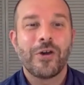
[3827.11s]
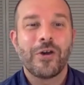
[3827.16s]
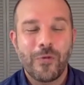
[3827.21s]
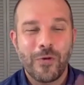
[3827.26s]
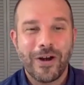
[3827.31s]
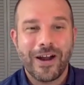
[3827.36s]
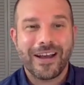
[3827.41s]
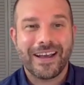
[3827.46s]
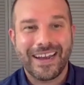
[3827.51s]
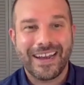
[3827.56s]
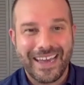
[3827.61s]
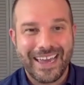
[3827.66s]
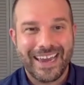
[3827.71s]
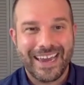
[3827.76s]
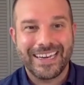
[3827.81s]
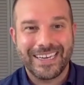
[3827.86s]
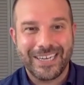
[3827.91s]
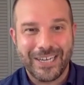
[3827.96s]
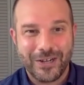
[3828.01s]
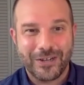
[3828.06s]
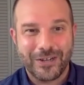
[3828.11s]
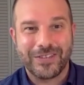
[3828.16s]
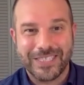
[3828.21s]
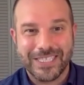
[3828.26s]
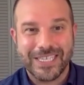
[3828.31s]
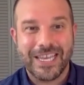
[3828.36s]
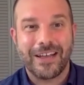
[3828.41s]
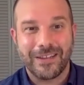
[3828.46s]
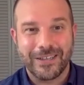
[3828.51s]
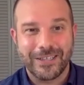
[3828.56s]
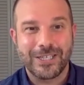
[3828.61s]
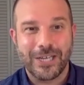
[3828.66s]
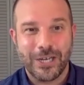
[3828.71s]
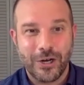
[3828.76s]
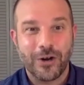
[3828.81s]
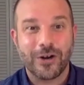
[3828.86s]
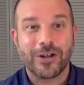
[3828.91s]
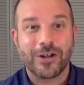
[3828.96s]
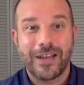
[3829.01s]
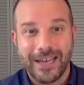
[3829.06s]
we're not going to get into skeletons in
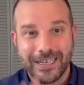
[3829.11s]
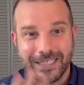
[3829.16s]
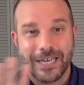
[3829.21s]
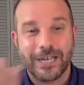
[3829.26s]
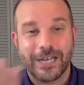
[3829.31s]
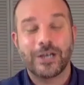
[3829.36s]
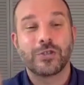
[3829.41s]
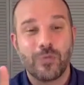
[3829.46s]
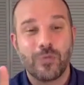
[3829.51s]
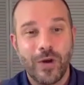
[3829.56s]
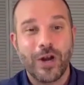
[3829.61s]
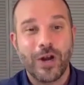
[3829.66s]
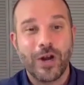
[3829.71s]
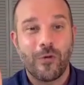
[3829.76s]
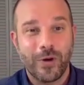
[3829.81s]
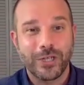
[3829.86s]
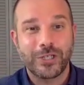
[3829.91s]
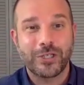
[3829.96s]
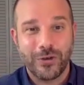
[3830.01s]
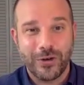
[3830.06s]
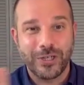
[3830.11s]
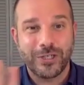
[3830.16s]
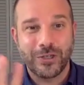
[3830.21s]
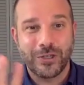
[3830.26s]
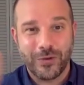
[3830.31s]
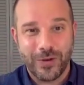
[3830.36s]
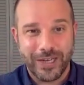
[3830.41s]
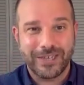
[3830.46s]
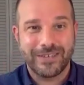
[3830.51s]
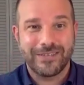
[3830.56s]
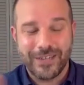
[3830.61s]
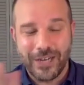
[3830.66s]
your closet because we don't want you to do it,